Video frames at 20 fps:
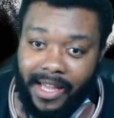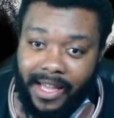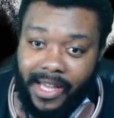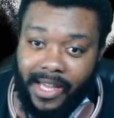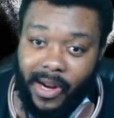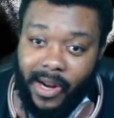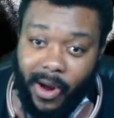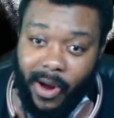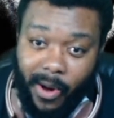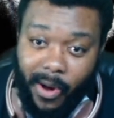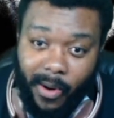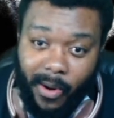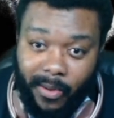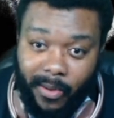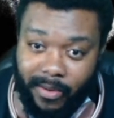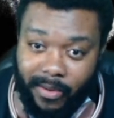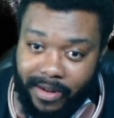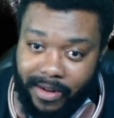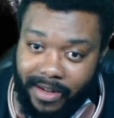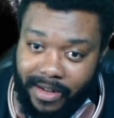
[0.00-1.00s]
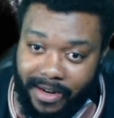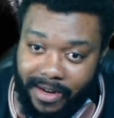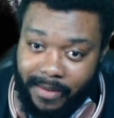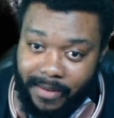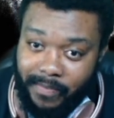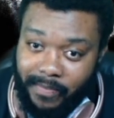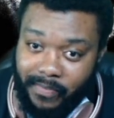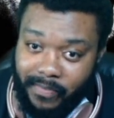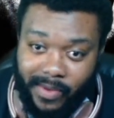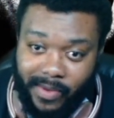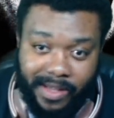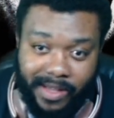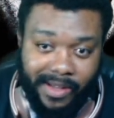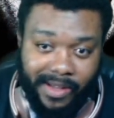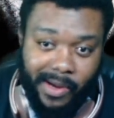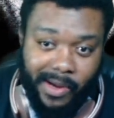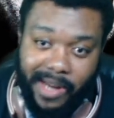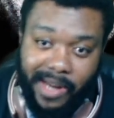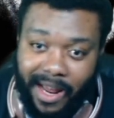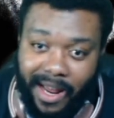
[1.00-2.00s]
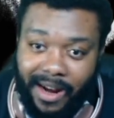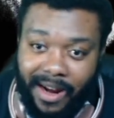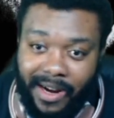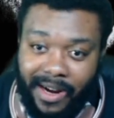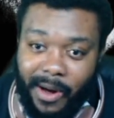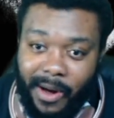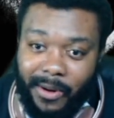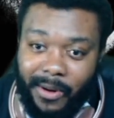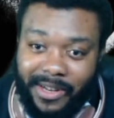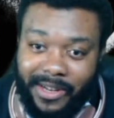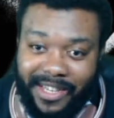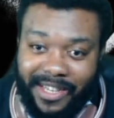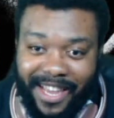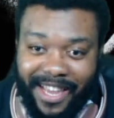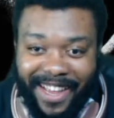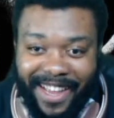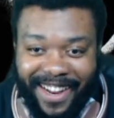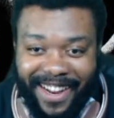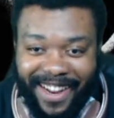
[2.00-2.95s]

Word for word: you know, the, the dildos.